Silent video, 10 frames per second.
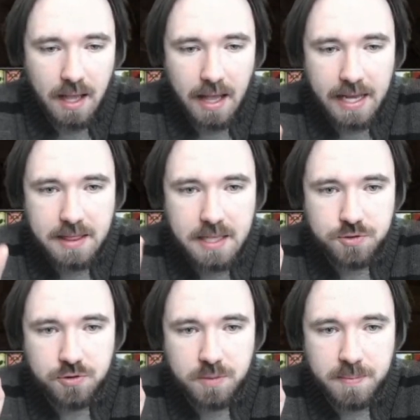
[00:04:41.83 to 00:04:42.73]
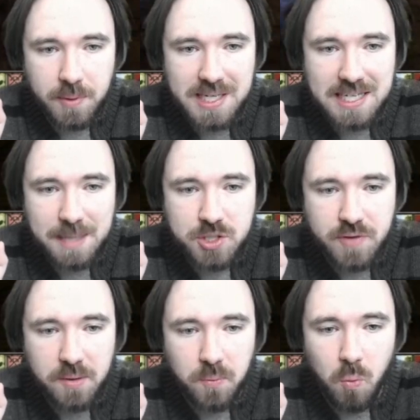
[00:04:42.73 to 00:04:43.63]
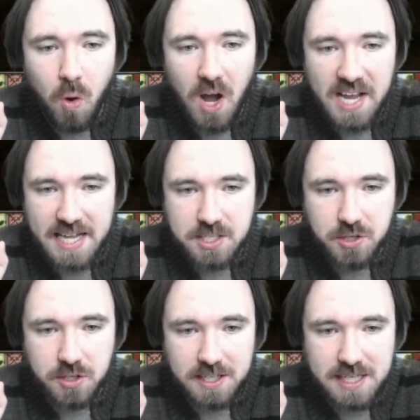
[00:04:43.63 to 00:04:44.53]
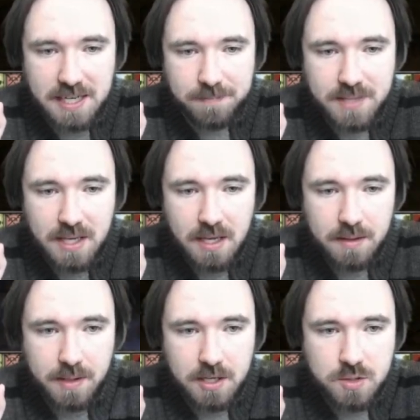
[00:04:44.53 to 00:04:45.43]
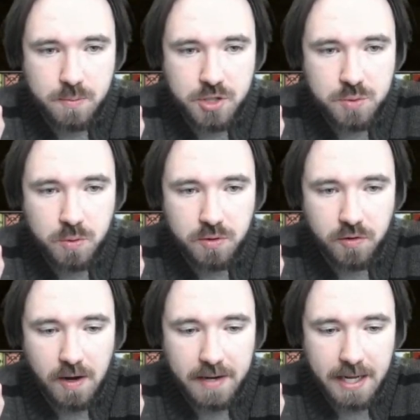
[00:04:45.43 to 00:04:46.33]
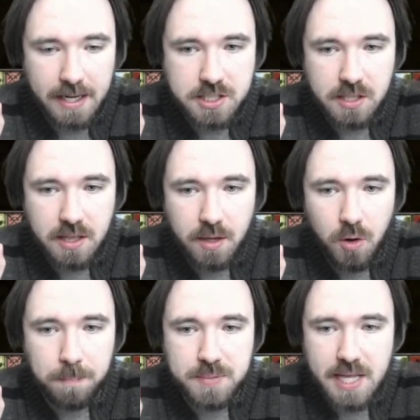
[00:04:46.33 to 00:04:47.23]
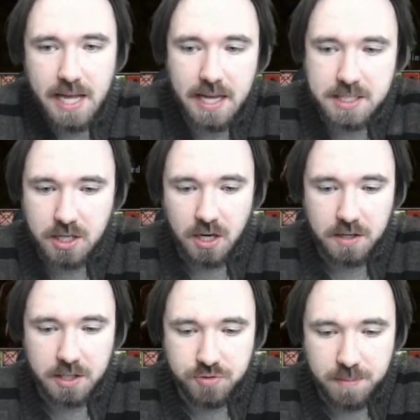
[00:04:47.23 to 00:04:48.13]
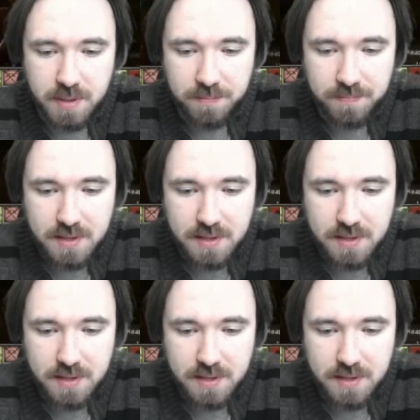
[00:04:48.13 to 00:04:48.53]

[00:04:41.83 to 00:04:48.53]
In this room, we're going to demonstrate why that's a good idea, because we're just wandering around, and then suddenly, oh, there's a Carnage Reaper.